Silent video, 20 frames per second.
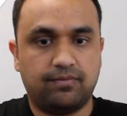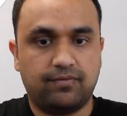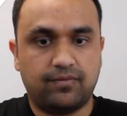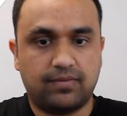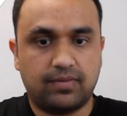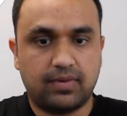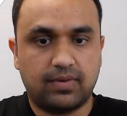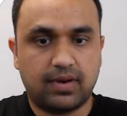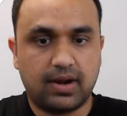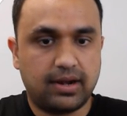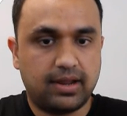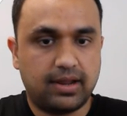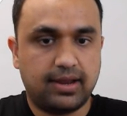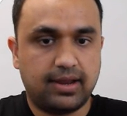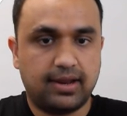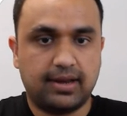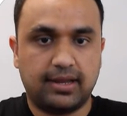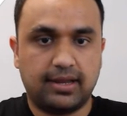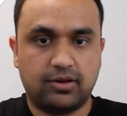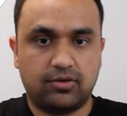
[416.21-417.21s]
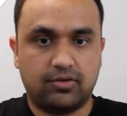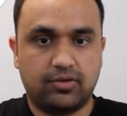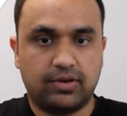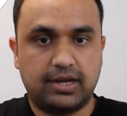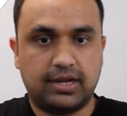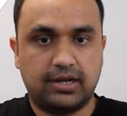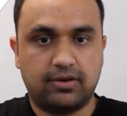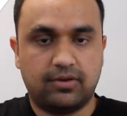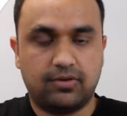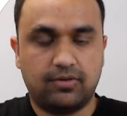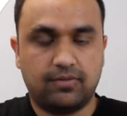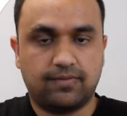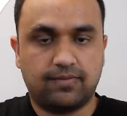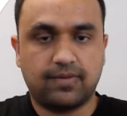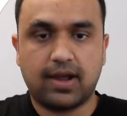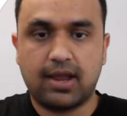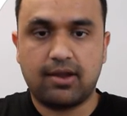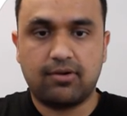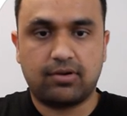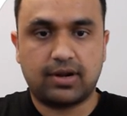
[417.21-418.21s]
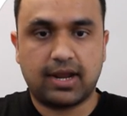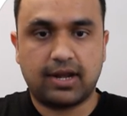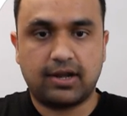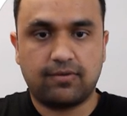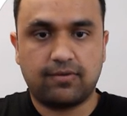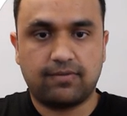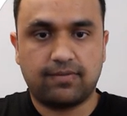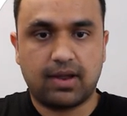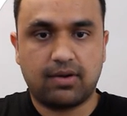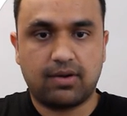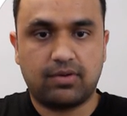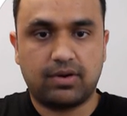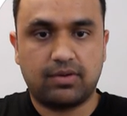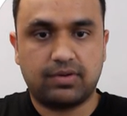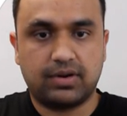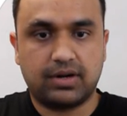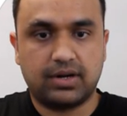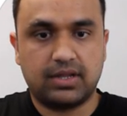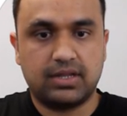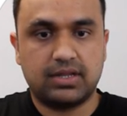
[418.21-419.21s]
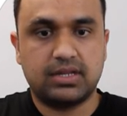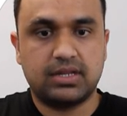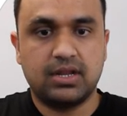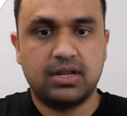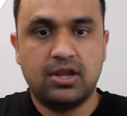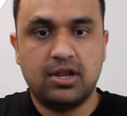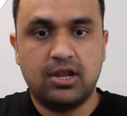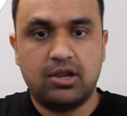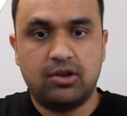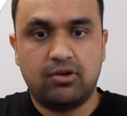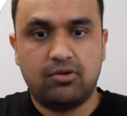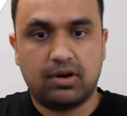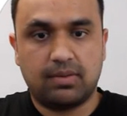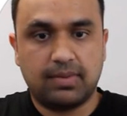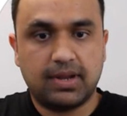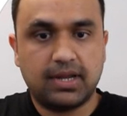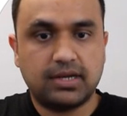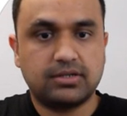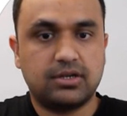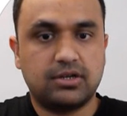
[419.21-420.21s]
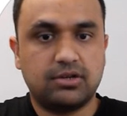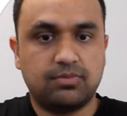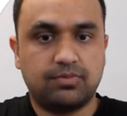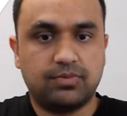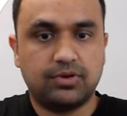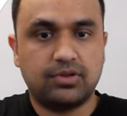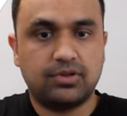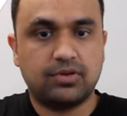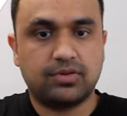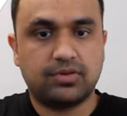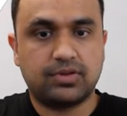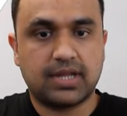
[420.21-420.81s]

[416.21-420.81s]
Friday, like 8 to 5 or 9 to 5, whatever it is, you want to make sure you put those